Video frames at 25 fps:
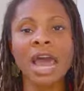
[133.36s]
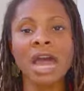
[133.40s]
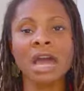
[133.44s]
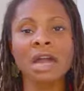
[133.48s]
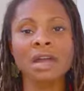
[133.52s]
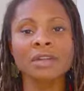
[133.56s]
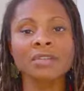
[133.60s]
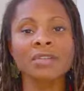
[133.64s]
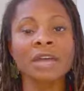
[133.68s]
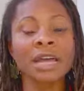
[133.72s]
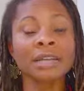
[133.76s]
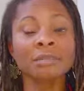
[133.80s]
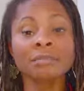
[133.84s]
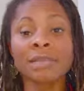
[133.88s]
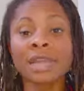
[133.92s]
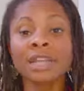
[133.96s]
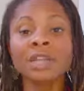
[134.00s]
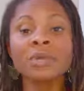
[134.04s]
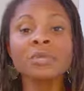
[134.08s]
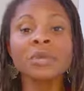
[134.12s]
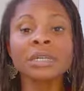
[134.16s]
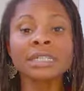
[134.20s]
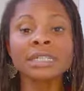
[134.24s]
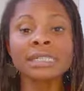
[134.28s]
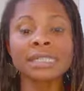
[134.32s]
that
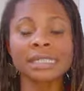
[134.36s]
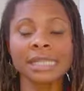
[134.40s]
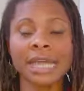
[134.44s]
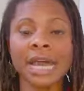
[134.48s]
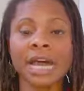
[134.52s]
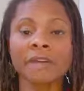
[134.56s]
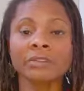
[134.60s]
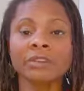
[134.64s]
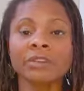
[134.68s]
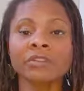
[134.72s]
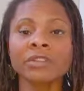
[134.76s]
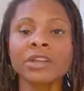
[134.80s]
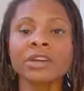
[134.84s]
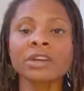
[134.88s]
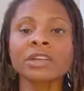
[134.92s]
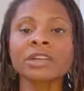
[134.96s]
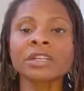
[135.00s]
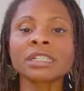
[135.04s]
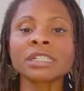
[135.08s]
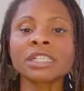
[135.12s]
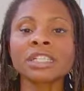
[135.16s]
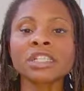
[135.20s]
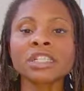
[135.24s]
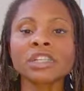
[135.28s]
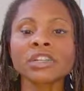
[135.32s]
anyone needs to have if they're
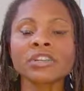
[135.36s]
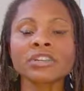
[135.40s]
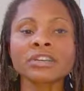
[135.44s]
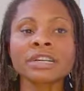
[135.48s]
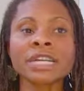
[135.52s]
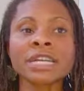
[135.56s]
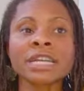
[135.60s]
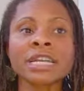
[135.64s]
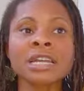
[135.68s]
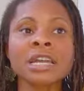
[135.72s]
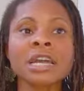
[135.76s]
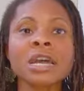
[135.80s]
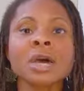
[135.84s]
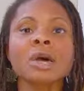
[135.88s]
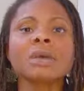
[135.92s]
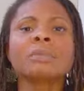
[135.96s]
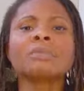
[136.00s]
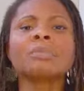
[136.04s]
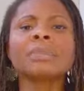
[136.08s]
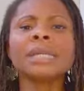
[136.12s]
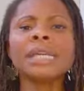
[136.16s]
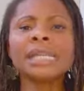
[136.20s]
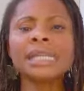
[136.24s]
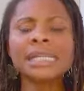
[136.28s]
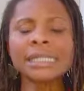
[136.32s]
considering
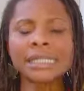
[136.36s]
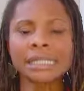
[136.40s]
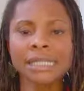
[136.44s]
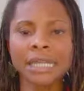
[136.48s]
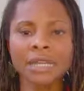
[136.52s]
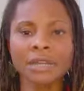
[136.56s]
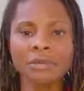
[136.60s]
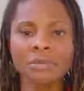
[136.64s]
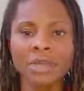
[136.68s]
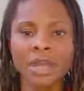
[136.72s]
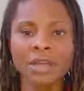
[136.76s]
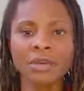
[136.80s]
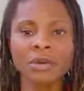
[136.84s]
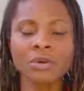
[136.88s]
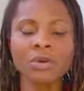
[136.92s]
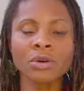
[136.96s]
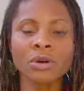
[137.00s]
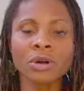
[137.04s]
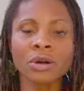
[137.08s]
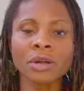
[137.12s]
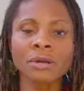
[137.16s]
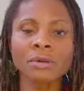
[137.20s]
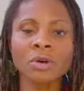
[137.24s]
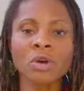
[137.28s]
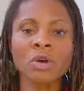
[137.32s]
being celibate
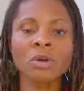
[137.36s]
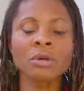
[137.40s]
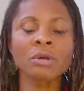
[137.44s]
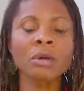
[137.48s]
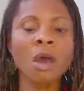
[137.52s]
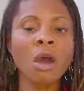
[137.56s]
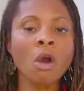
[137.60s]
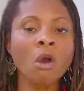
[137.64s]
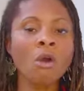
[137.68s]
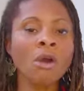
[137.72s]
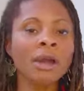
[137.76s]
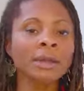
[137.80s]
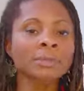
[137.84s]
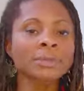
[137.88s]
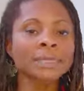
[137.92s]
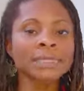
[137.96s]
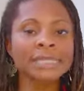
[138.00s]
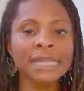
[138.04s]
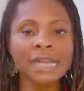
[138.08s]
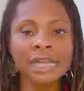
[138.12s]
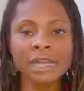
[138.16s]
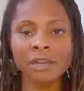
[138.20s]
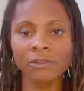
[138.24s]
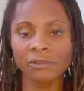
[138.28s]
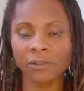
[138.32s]
or
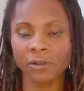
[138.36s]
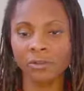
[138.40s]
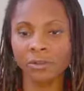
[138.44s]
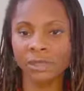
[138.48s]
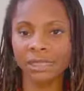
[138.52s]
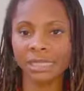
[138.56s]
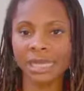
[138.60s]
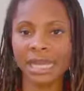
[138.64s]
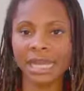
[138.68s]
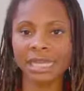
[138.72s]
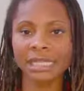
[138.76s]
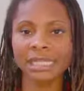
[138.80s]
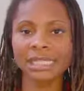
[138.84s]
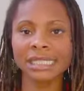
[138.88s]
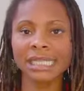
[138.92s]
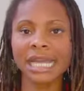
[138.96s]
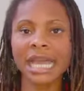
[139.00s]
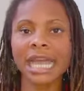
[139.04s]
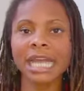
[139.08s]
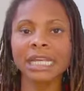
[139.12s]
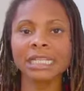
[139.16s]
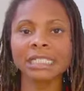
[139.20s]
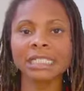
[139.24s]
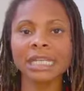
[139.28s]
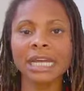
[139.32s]
abstaining from sex,
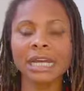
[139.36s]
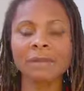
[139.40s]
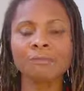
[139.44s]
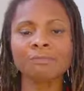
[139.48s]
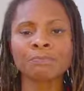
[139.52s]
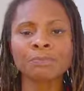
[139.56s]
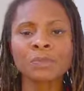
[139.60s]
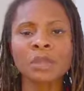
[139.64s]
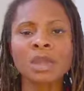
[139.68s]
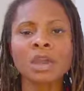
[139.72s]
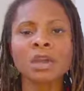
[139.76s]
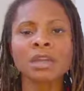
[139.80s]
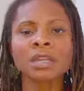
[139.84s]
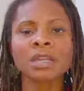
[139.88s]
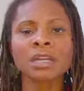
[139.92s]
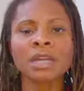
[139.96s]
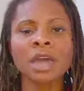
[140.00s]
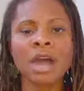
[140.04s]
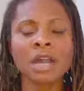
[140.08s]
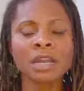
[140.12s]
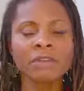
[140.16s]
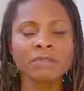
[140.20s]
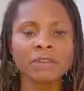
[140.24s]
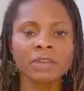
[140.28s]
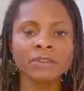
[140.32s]
and the
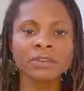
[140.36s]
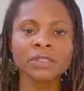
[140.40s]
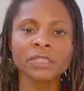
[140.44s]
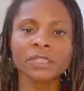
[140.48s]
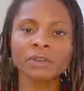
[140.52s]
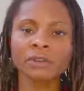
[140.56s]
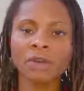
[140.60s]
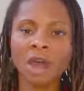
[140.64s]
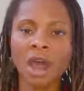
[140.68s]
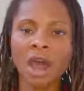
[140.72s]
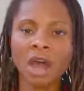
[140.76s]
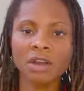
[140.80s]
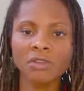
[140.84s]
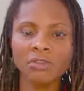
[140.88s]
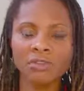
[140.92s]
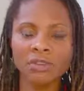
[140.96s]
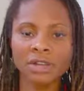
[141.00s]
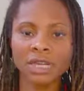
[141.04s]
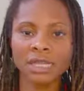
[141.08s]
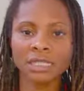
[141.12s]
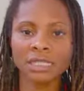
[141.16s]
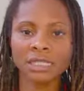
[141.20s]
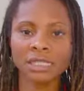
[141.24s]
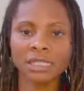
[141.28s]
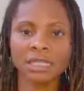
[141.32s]
kind of levels of
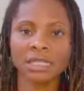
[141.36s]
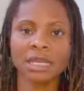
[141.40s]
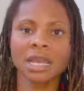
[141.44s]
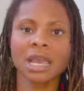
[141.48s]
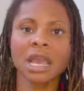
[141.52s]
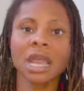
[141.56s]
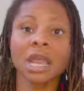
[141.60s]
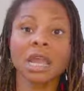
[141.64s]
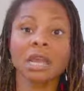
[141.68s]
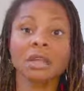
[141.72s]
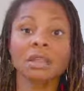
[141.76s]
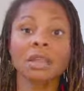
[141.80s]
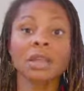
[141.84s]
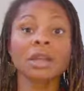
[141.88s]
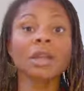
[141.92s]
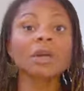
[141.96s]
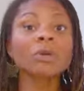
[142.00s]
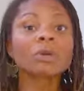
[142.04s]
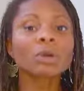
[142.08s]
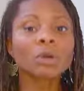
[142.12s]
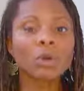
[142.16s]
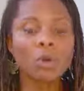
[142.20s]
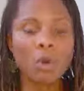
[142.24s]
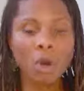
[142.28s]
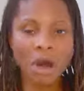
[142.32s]
confidence that
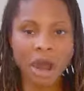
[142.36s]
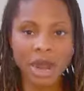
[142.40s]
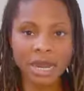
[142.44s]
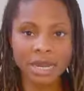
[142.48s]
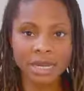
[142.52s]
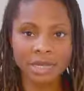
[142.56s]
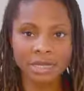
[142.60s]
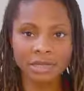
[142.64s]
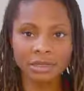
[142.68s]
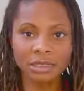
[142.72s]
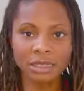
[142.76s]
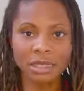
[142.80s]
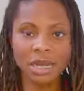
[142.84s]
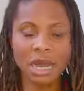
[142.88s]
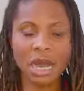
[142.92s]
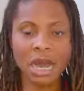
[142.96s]
are required.